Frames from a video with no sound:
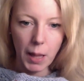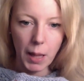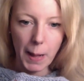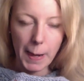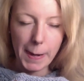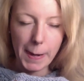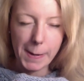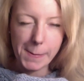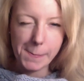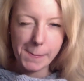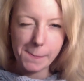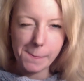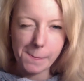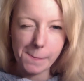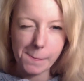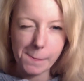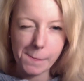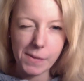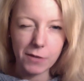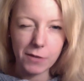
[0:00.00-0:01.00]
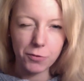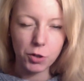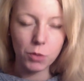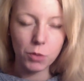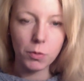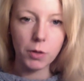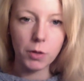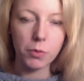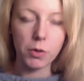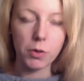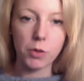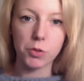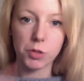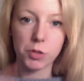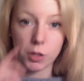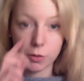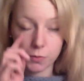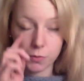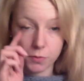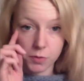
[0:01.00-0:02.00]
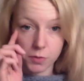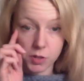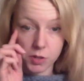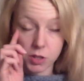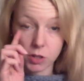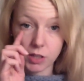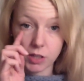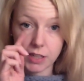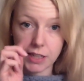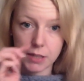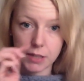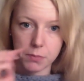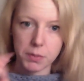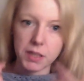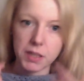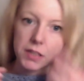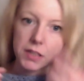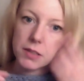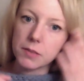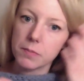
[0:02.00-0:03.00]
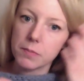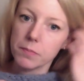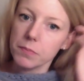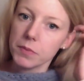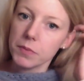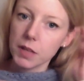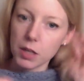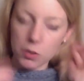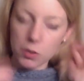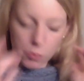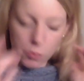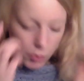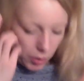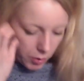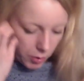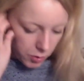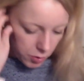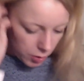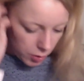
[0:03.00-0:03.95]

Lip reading: a few more rows of stockinette, but it works.